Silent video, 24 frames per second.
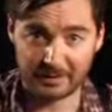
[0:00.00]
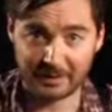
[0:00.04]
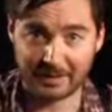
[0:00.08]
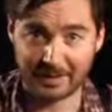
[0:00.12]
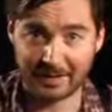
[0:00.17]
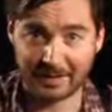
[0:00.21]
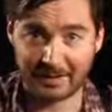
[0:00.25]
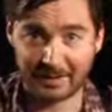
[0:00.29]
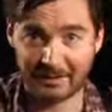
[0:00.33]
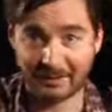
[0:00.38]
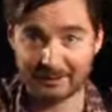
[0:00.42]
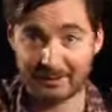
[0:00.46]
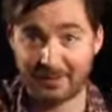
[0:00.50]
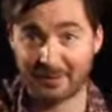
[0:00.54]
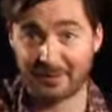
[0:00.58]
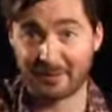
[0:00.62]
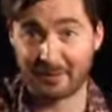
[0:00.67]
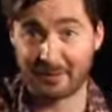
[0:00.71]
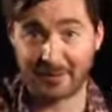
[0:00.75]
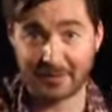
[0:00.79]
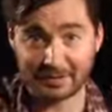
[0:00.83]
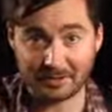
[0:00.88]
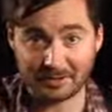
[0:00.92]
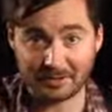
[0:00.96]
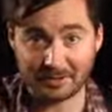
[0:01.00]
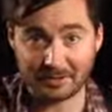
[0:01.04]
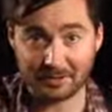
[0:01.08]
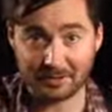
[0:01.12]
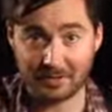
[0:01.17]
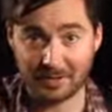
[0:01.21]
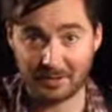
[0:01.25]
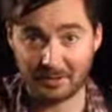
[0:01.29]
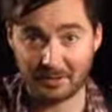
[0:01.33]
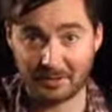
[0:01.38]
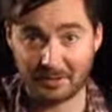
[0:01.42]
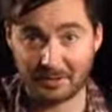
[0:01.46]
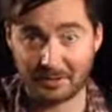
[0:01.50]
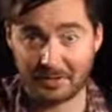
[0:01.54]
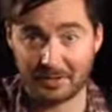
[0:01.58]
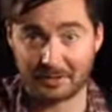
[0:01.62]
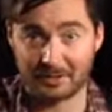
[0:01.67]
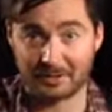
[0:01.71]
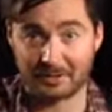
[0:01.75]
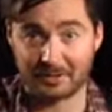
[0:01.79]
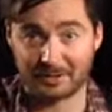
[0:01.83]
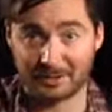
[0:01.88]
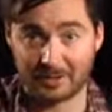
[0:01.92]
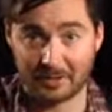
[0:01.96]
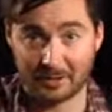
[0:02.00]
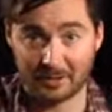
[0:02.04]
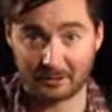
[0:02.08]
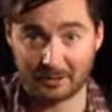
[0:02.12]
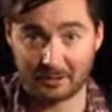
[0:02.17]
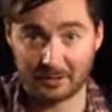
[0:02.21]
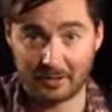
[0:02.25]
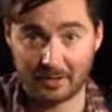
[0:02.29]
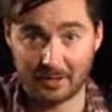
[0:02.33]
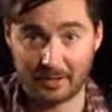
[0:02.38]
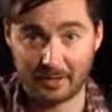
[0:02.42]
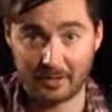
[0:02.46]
that are variations of how the pedal can sound,